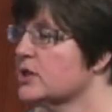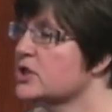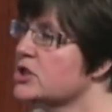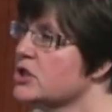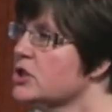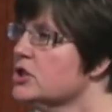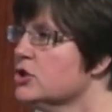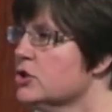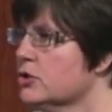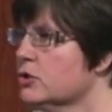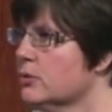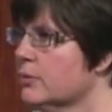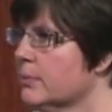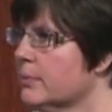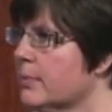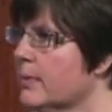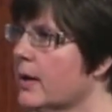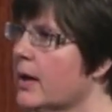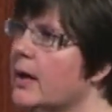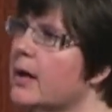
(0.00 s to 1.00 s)
G tube,
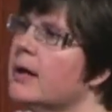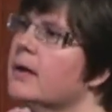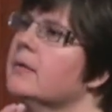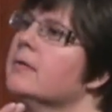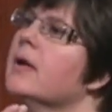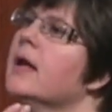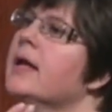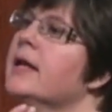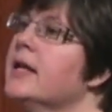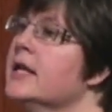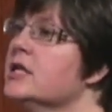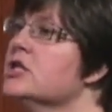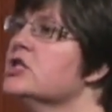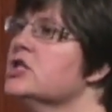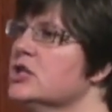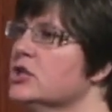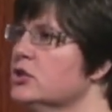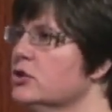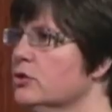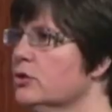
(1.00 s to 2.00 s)
an
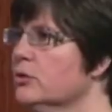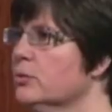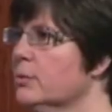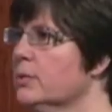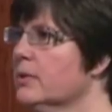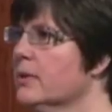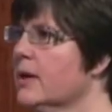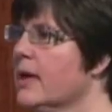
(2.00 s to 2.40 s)
NG tube.